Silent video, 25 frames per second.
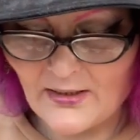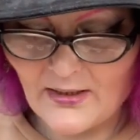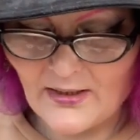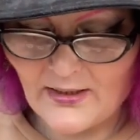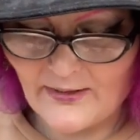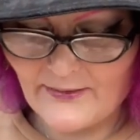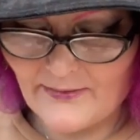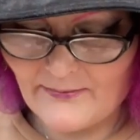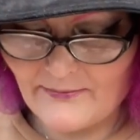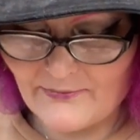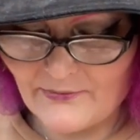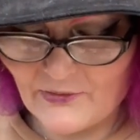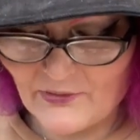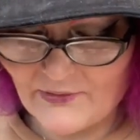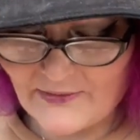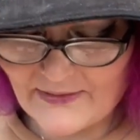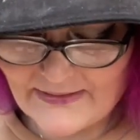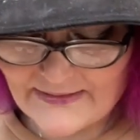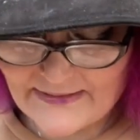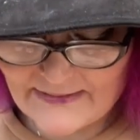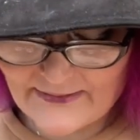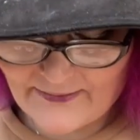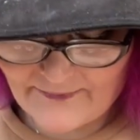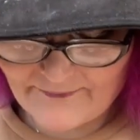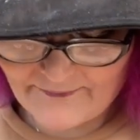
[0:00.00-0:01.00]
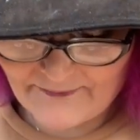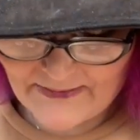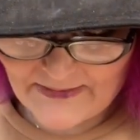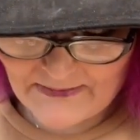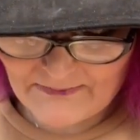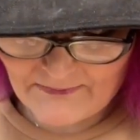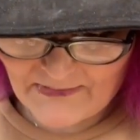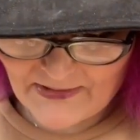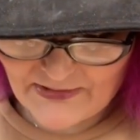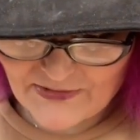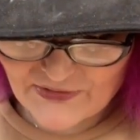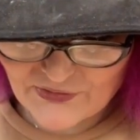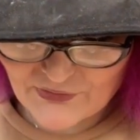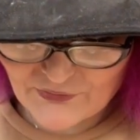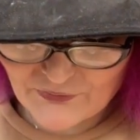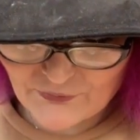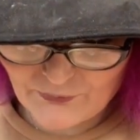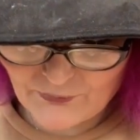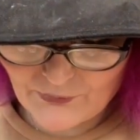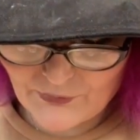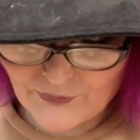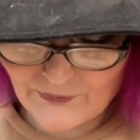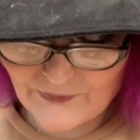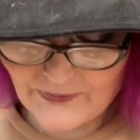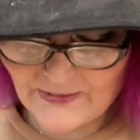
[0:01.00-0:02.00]
And then we've got this lovely magical
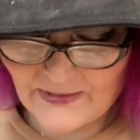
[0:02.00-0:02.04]
moon